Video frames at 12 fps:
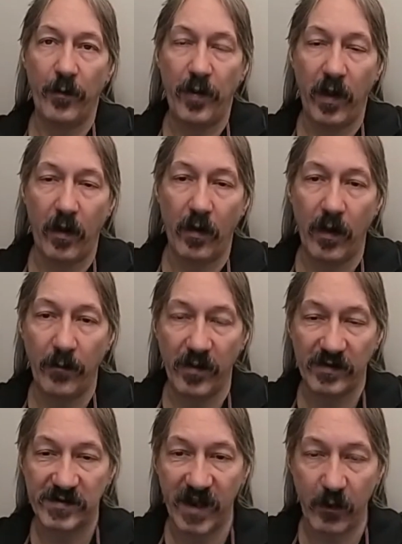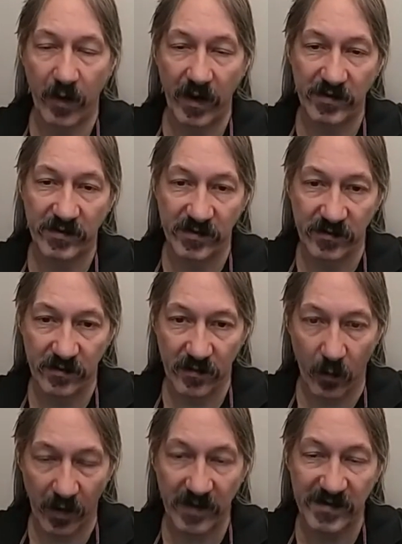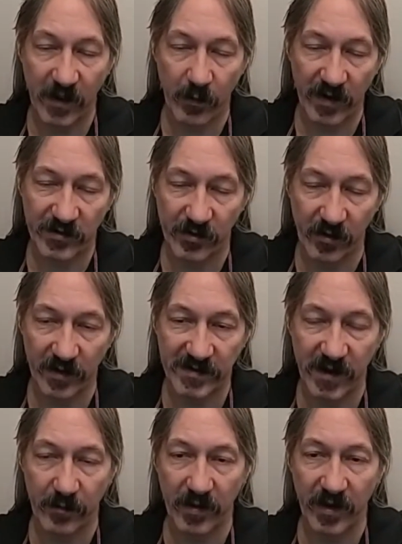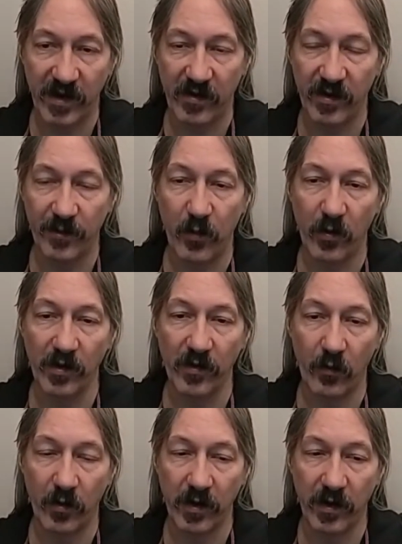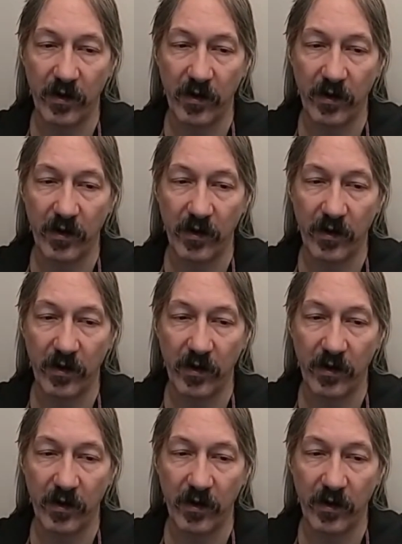I'm William Appel. I'm on the Oregon Statewide Jural Assembly here in the